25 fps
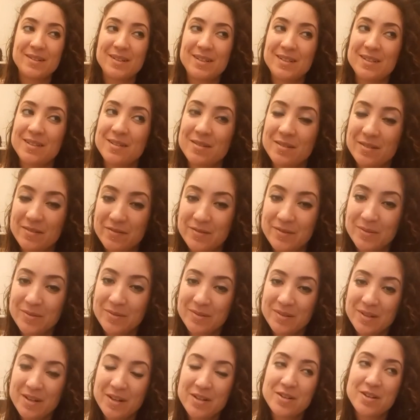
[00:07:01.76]
is
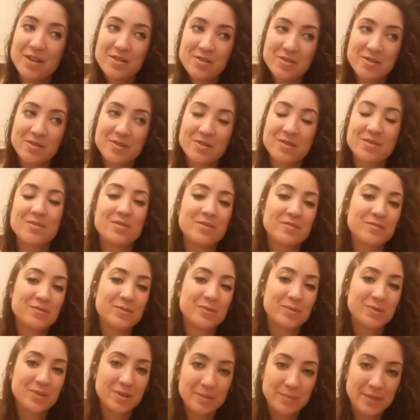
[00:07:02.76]
another
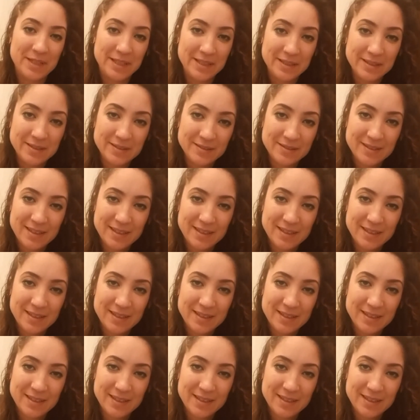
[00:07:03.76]
novel coming.